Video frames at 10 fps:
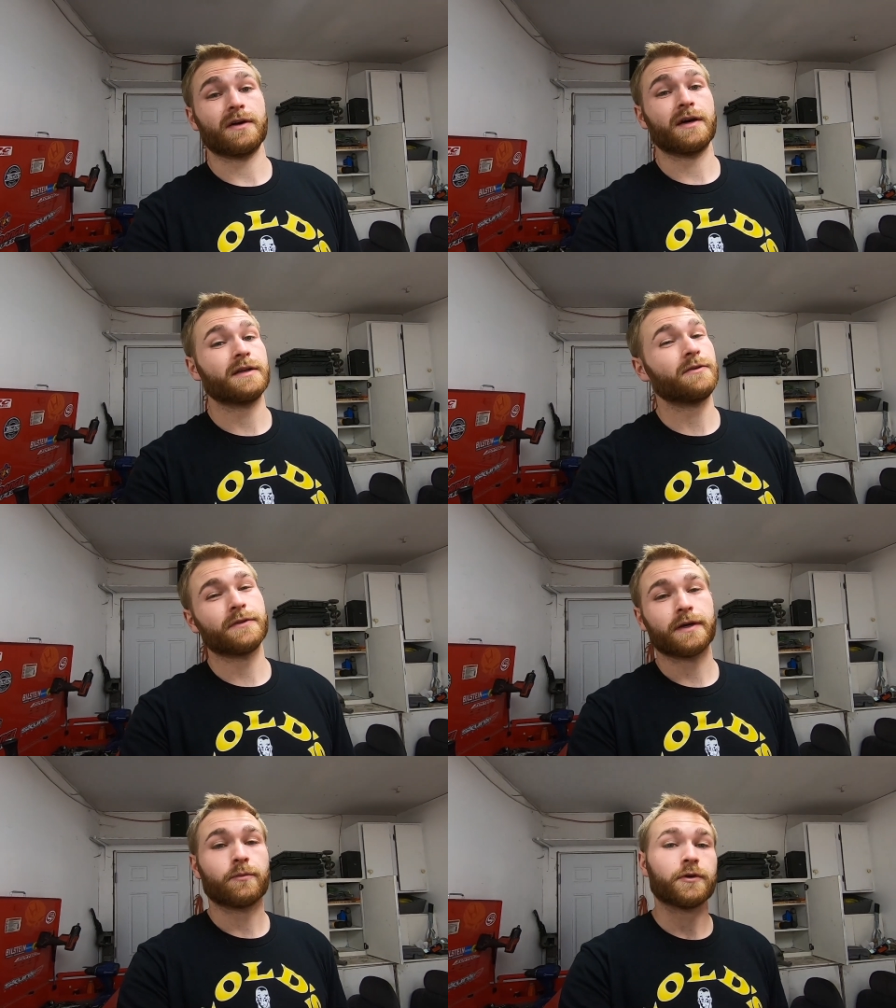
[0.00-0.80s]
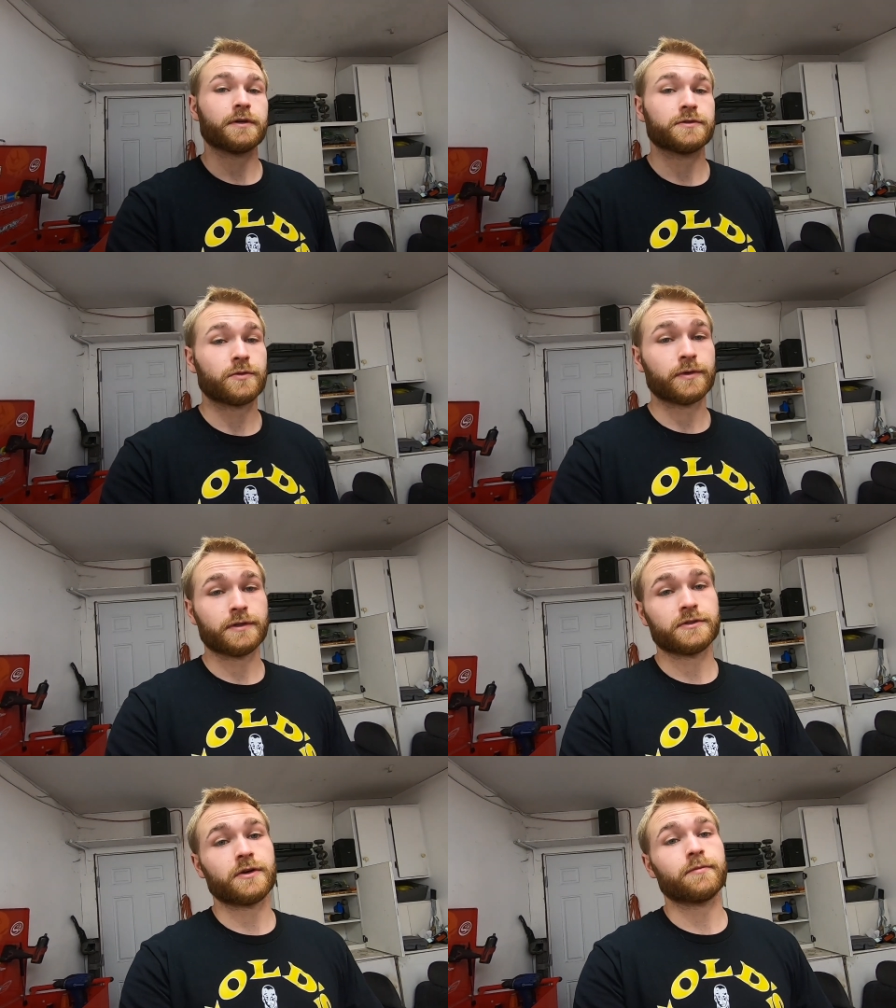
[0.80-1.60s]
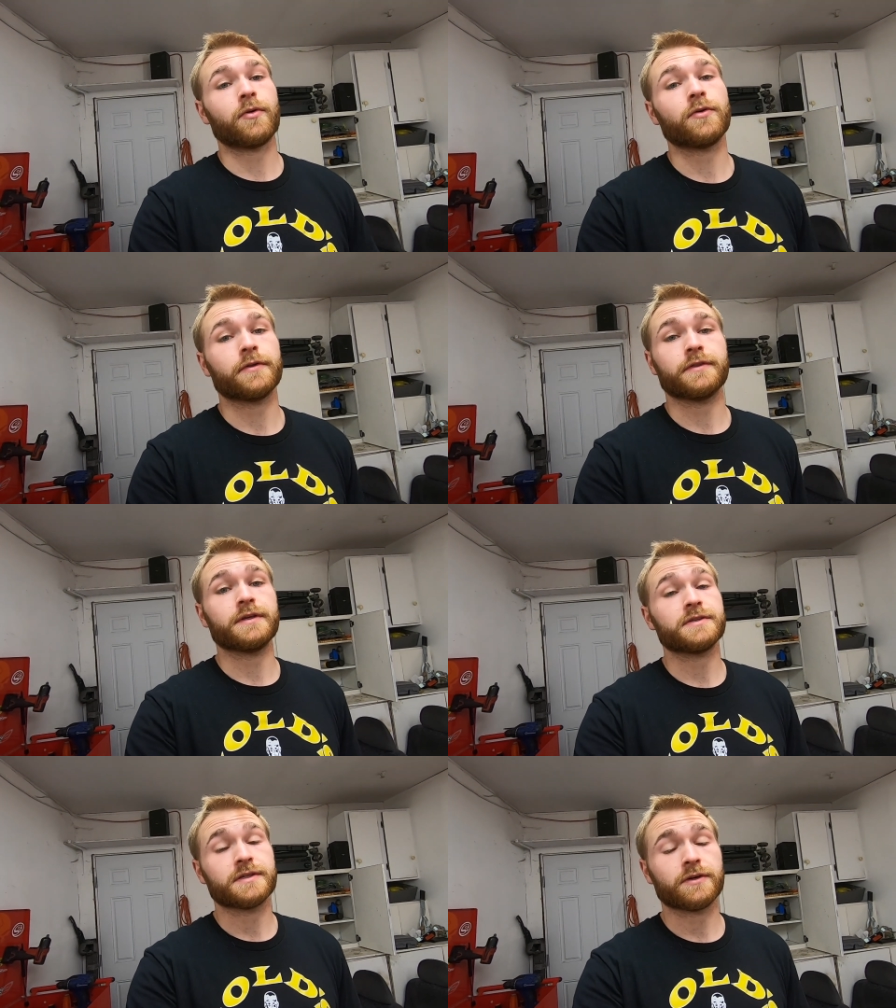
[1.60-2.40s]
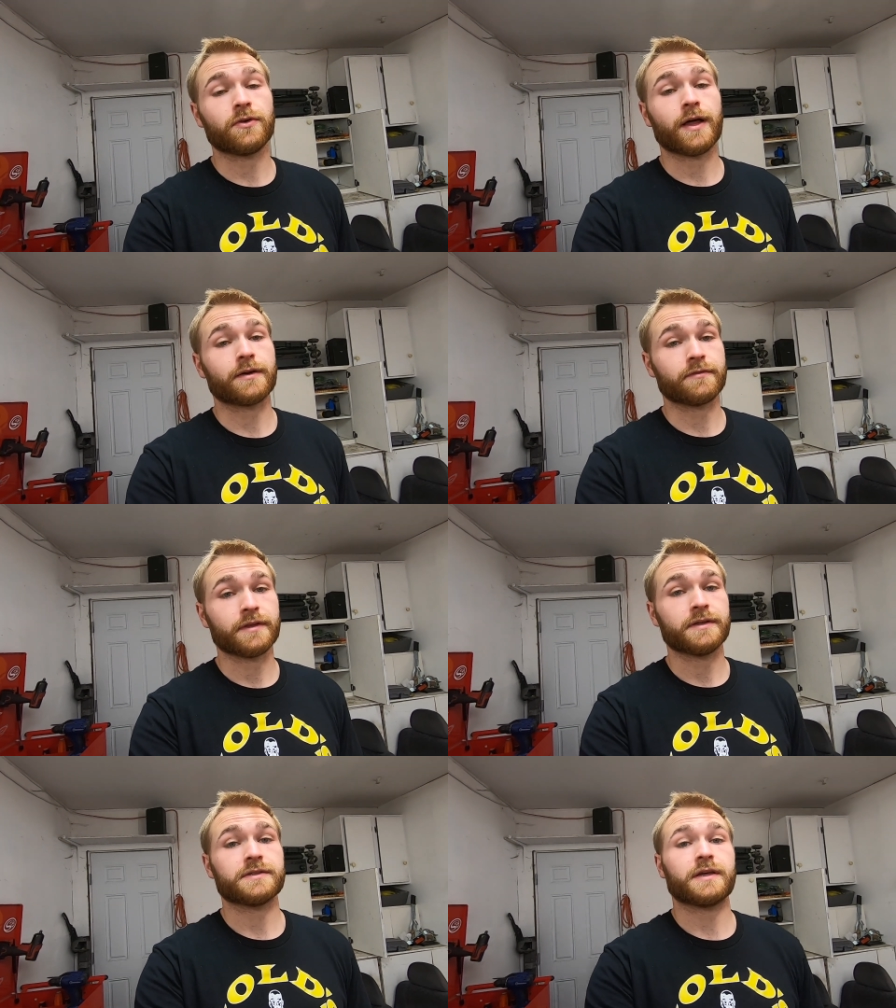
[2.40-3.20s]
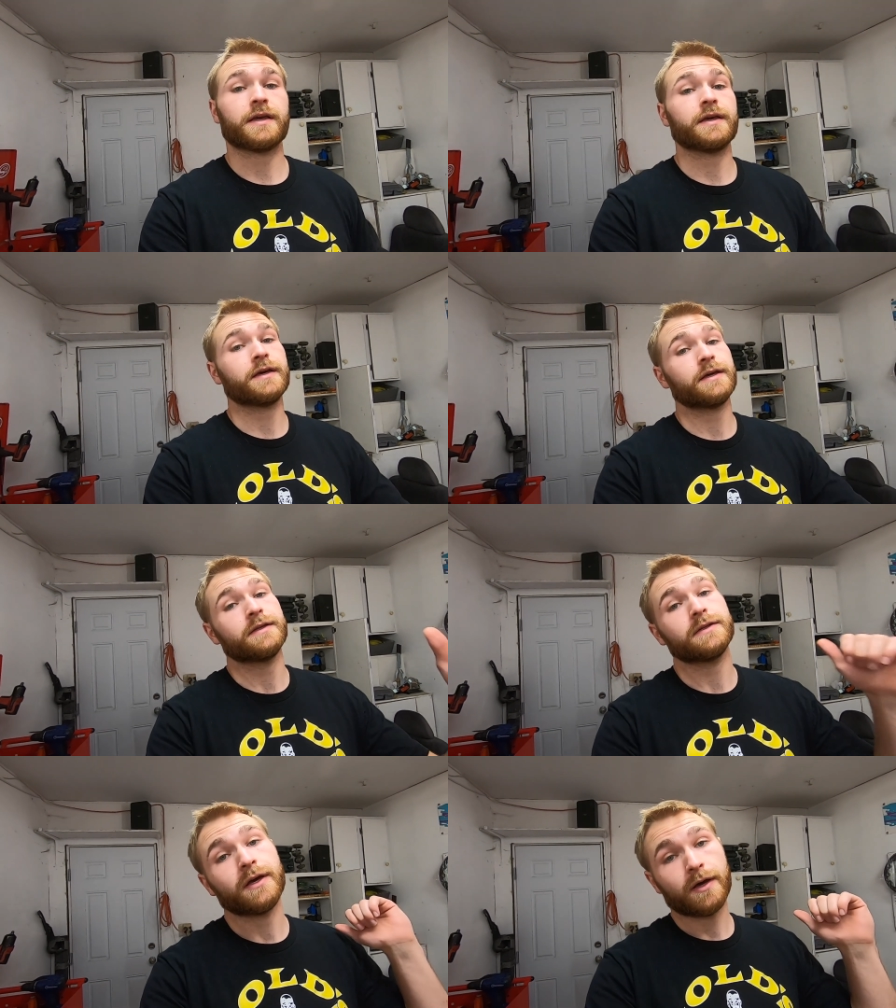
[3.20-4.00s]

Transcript: I don't think I'm working, so we're gonna start pulling the single out of this and